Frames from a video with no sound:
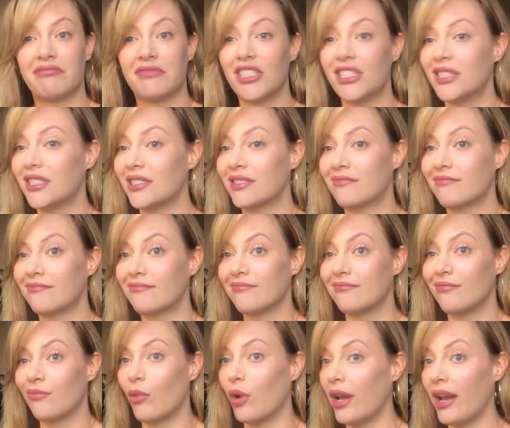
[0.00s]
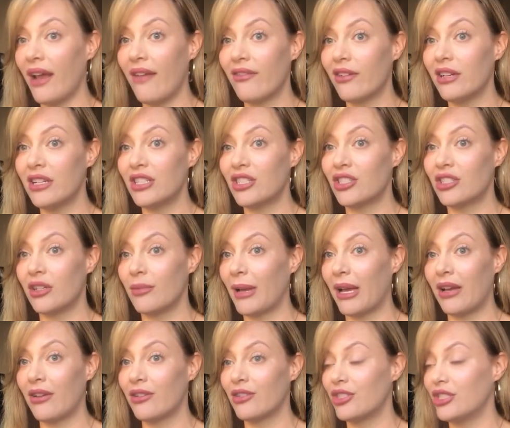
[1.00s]
just whatever ish
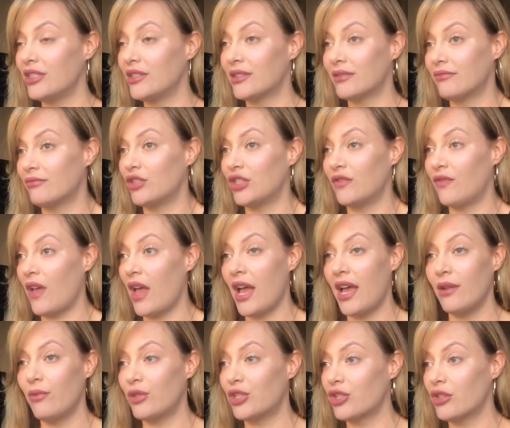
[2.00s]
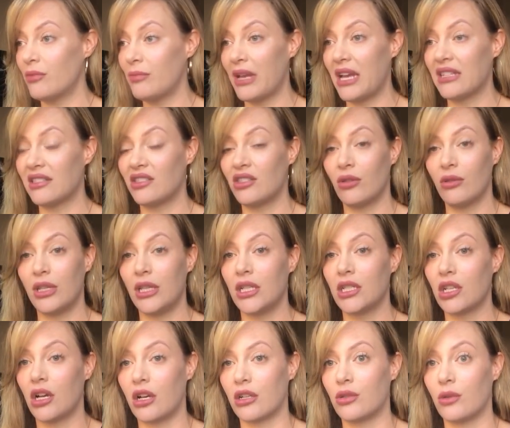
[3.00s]
about her. She's she's fine, wish her the best, don't need
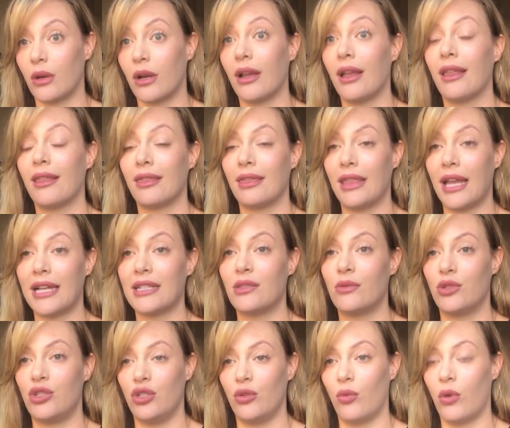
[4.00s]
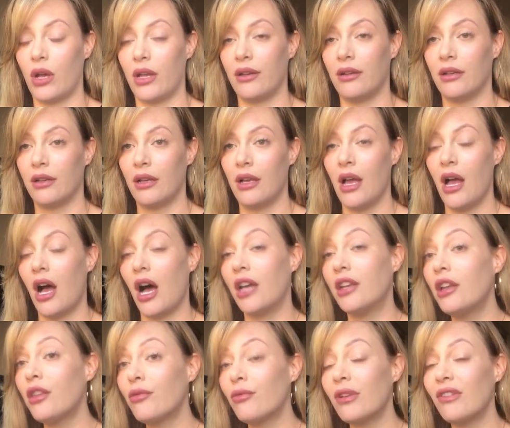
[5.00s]
to talk to her. That's what you want.
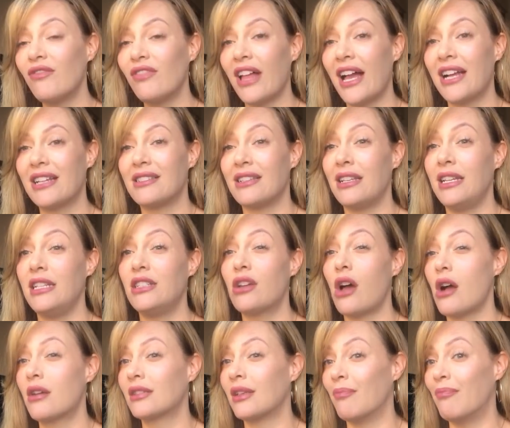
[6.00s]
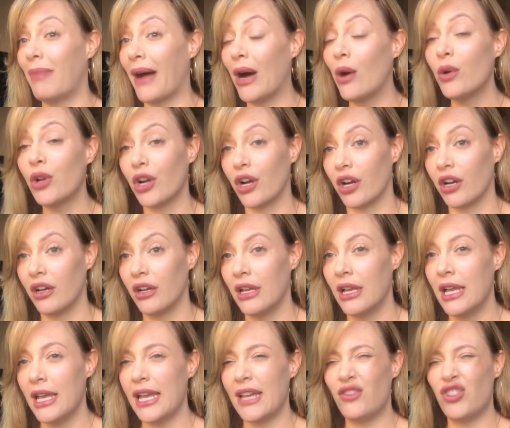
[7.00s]
Another red flag is that he talks about her.
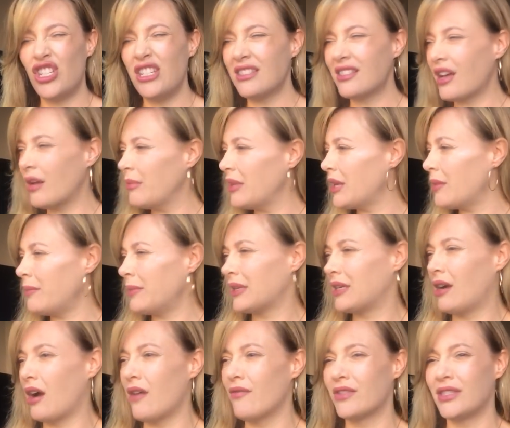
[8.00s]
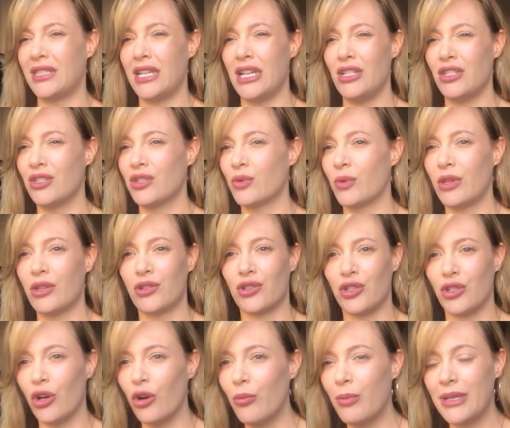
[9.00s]
If she's coming up in conversations where
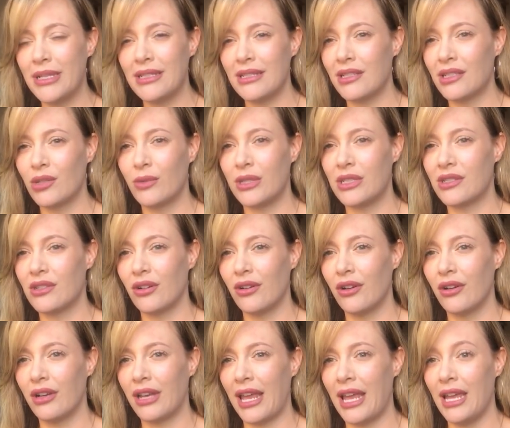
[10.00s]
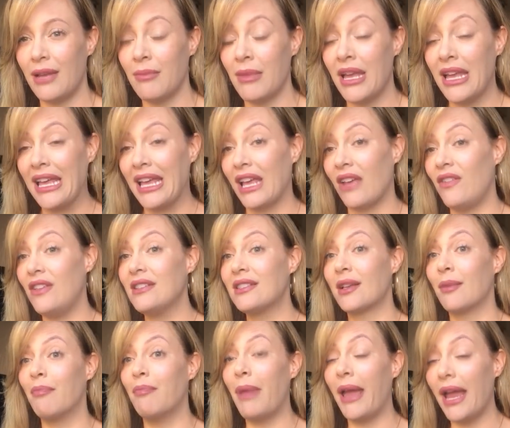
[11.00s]
there's no business to insert her name, if he's
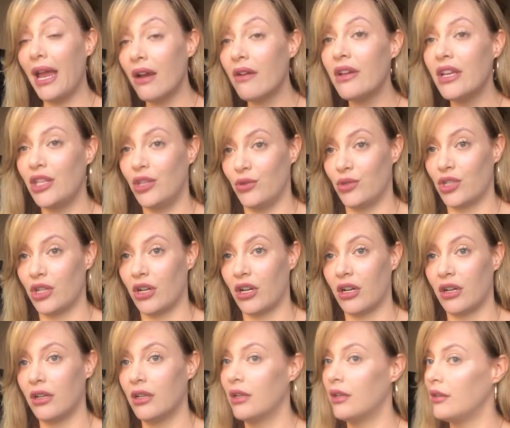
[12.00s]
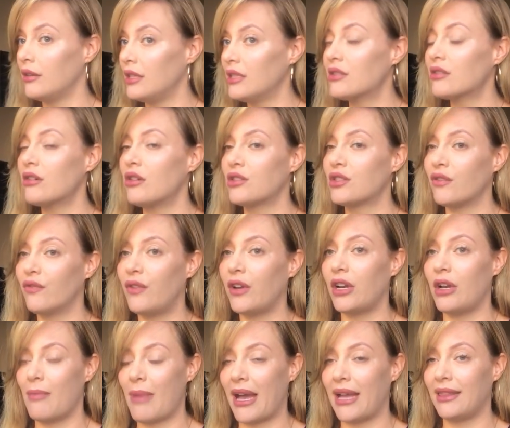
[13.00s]
comparing you to her, these are also
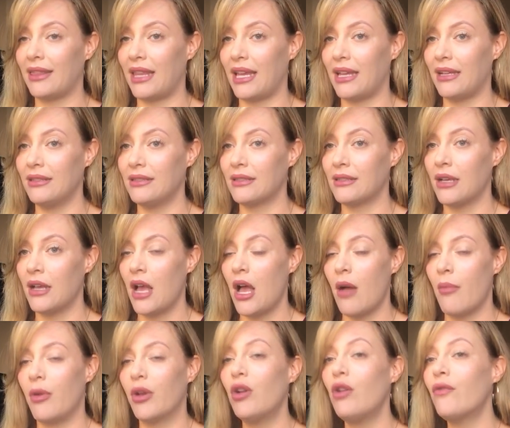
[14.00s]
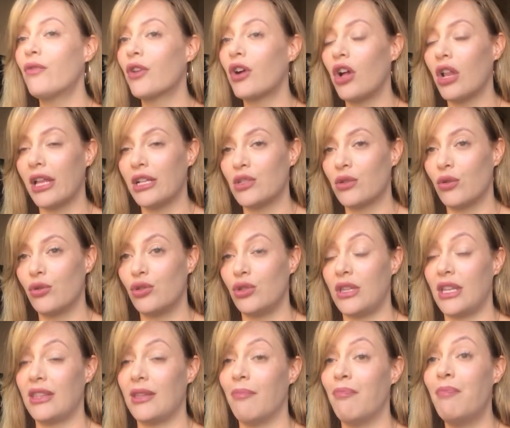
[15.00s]
very bad things. But overall, I told
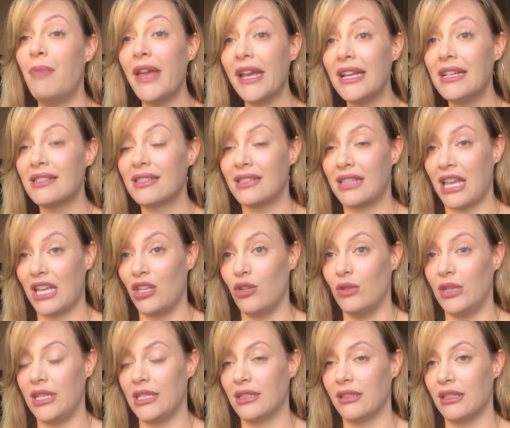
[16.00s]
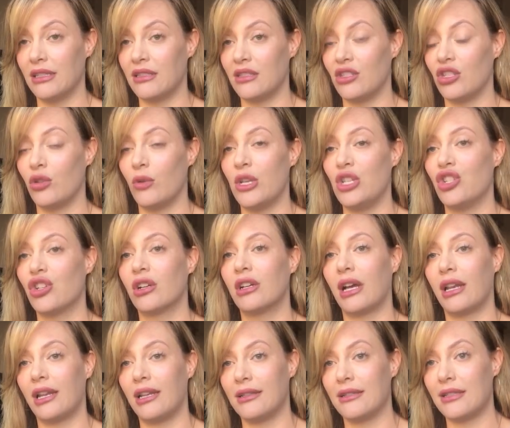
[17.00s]
you that the biggest thing you need to listen to is your
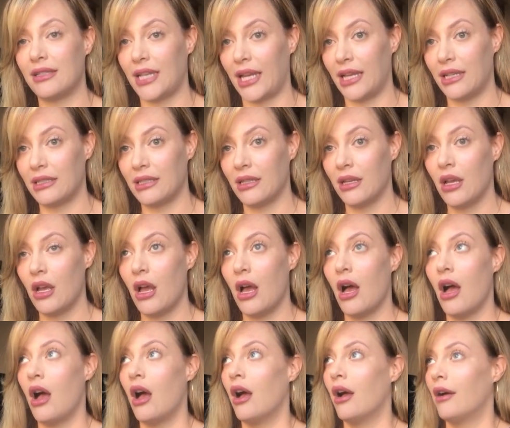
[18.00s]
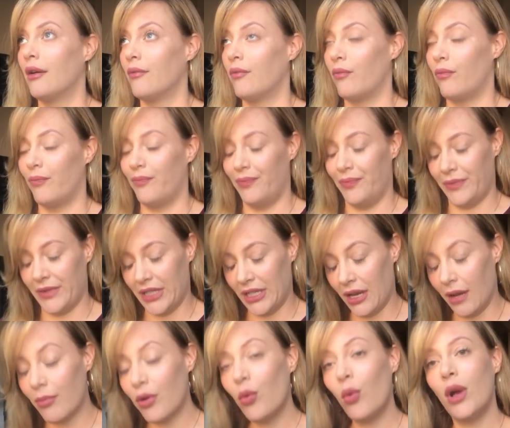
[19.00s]
gut instinct. The
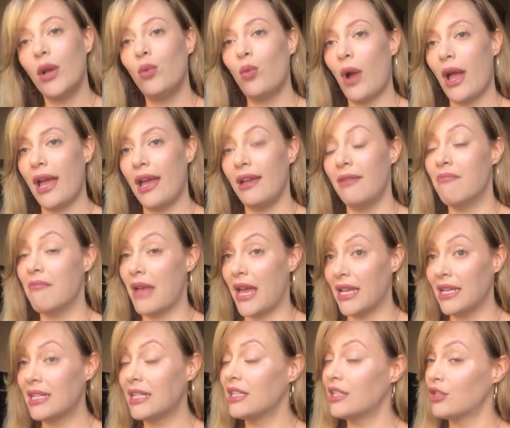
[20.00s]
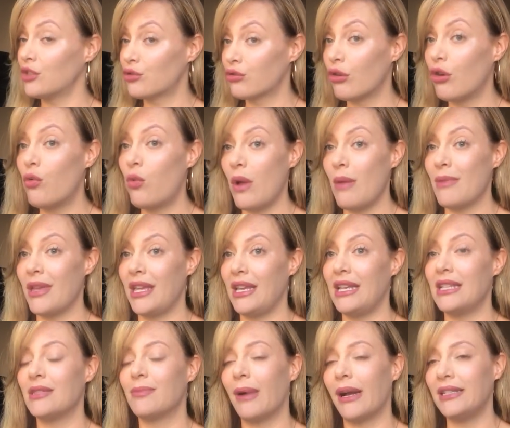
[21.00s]
number one way men can control
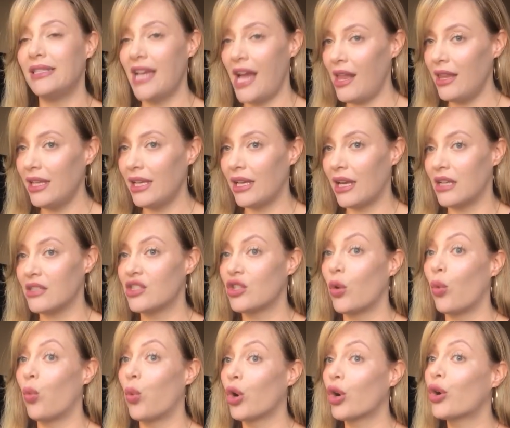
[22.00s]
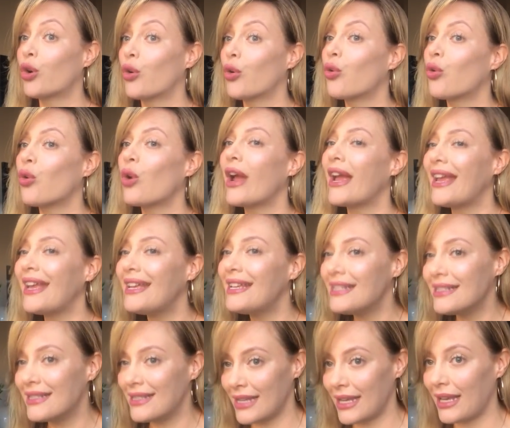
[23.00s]
women is by telling us we're
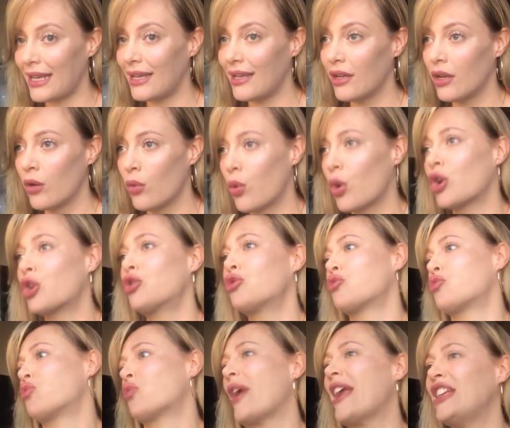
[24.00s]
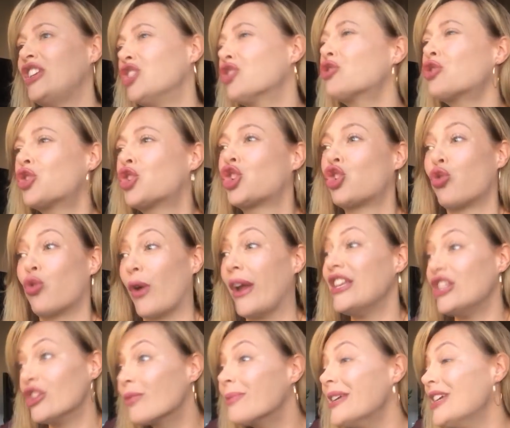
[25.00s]
crazy. We're crazy. You're
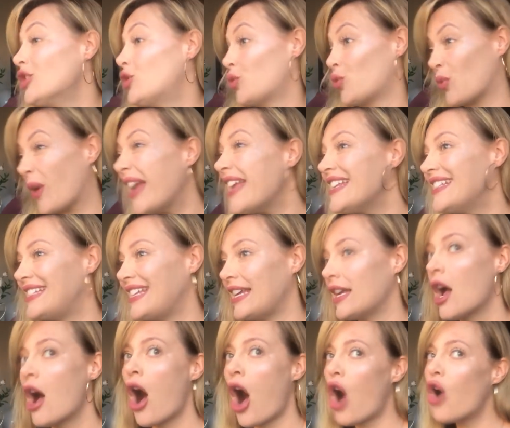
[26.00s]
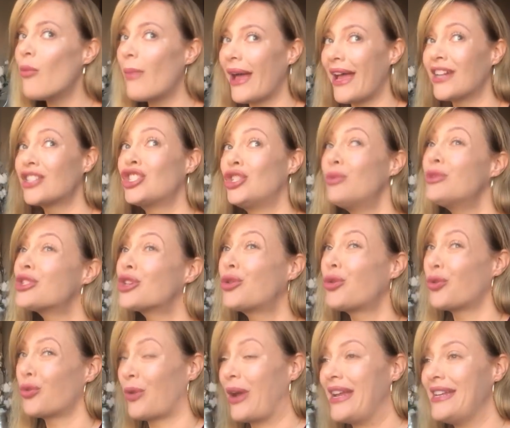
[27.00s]
crazy. You're being crazy. Oh, my ex, she was
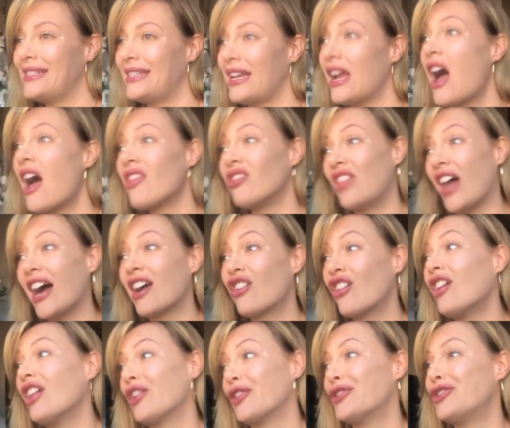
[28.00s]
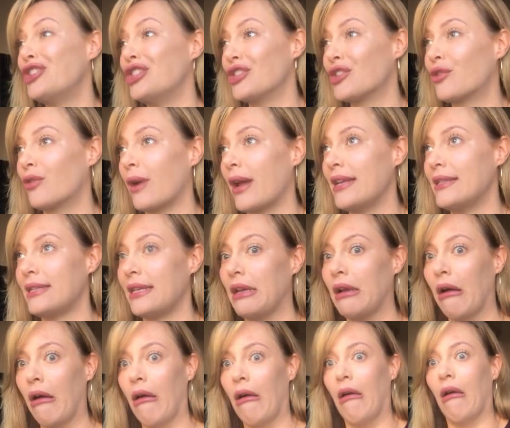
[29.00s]
crazy. That girl, I heard she's crazy.